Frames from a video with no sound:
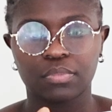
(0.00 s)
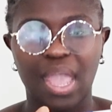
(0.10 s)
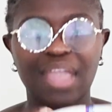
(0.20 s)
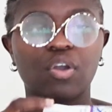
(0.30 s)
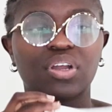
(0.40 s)

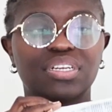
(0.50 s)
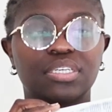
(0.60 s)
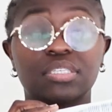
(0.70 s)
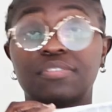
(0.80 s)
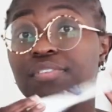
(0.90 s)
I got it
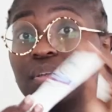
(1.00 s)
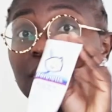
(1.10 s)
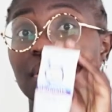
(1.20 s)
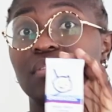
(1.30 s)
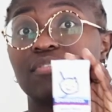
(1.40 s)
as a
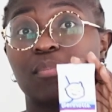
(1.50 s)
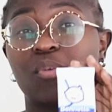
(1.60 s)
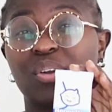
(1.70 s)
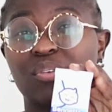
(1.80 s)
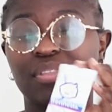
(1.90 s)
freebie from
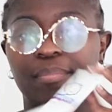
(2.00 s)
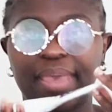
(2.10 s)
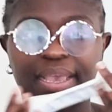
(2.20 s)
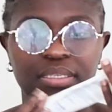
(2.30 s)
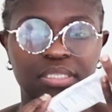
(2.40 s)
one of the
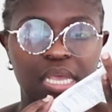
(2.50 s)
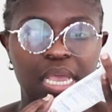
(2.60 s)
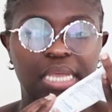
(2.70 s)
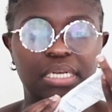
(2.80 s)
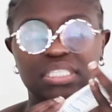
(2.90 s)
bags,
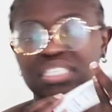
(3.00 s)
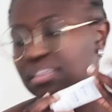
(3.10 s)
and it's a